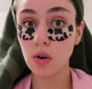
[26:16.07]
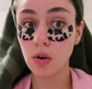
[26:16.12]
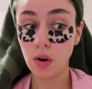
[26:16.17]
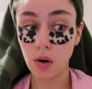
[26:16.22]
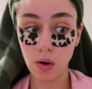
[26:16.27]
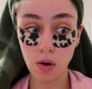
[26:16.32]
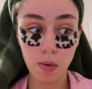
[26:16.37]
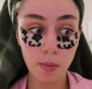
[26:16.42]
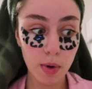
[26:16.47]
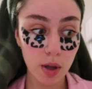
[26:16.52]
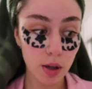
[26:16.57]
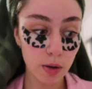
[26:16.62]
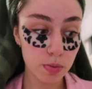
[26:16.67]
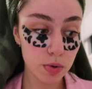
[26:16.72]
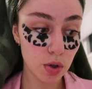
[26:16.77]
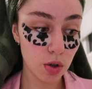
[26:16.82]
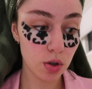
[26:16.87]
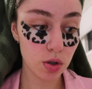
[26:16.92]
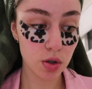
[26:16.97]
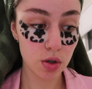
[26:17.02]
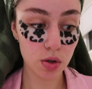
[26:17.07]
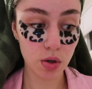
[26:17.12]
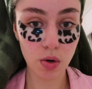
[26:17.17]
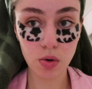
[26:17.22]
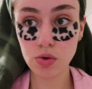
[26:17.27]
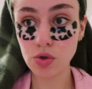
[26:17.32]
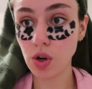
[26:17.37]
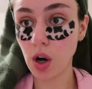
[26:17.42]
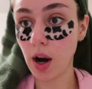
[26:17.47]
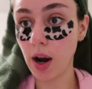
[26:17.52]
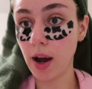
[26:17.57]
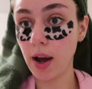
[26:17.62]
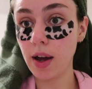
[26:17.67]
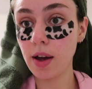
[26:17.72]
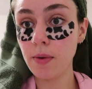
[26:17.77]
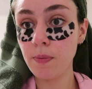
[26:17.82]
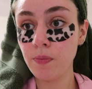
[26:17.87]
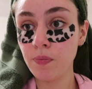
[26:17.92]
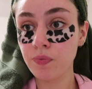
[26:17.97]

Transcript: girl, my lips are so dry.